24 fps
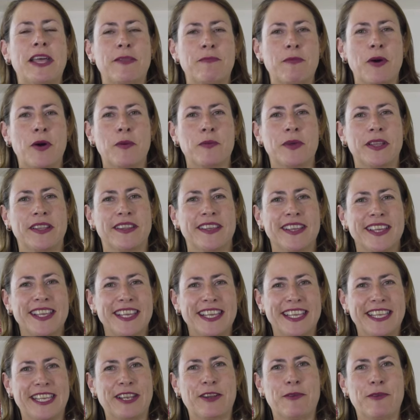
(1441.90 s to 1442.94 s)
that moment,
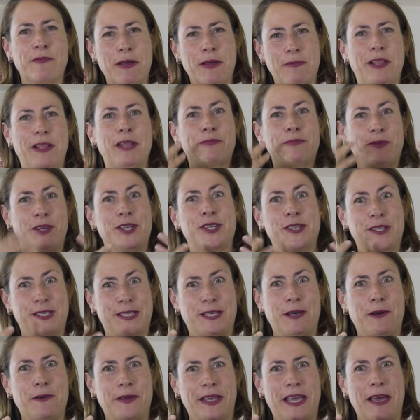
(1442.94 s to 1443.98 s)
you know, my blood pressure is
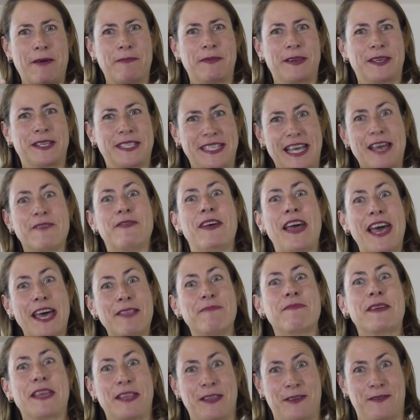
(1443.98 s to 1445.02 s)
going up because I've
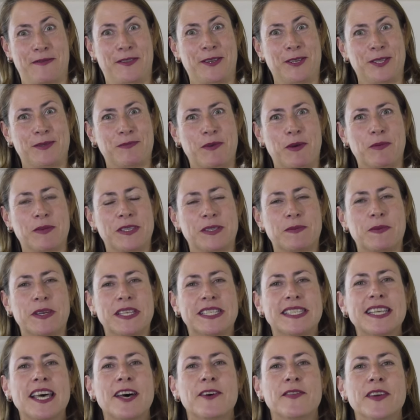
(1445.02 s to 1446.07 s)
had many of those moments
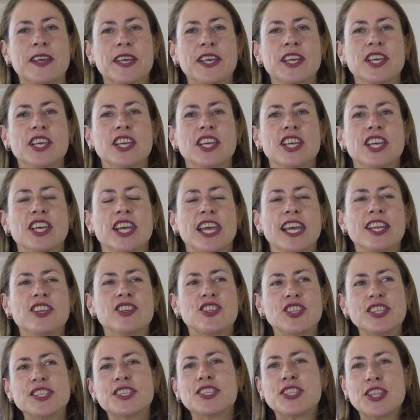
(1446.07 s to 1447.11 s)
myself. And
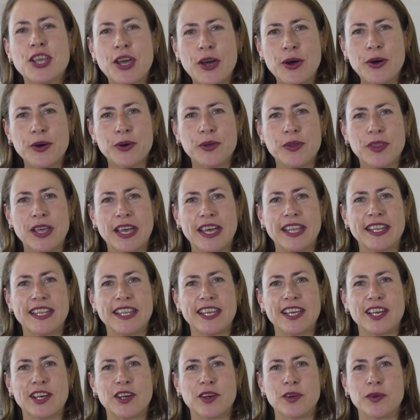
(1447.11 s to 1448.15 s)
just know
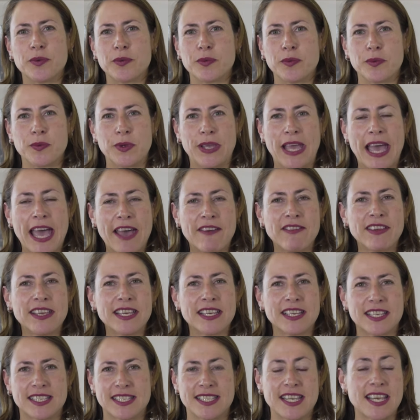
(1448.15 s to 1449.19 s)
that having
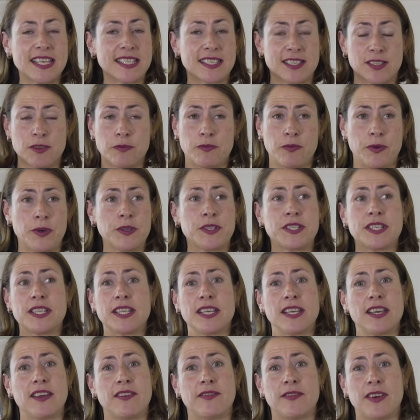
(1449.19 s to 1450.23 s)
assessed, so
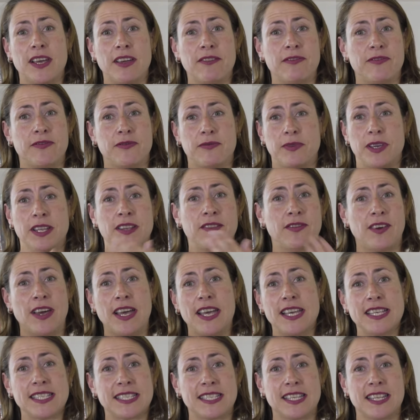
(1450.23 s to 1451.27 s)
personally, I've, I've
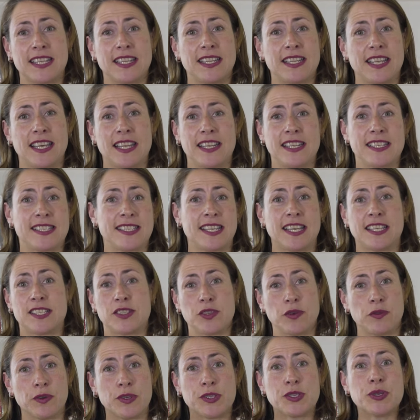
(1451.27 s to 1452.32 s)
advised and, and assessed
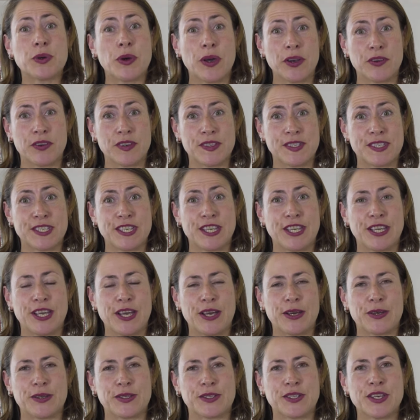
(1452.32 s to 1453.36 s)
over 200
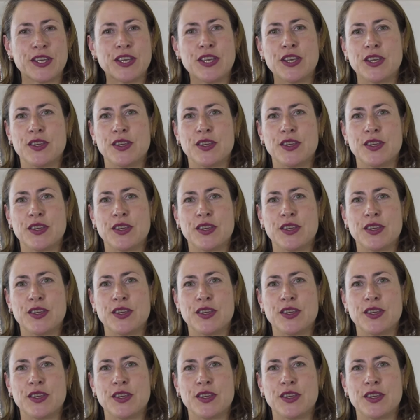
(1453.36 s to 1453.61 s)
CEOs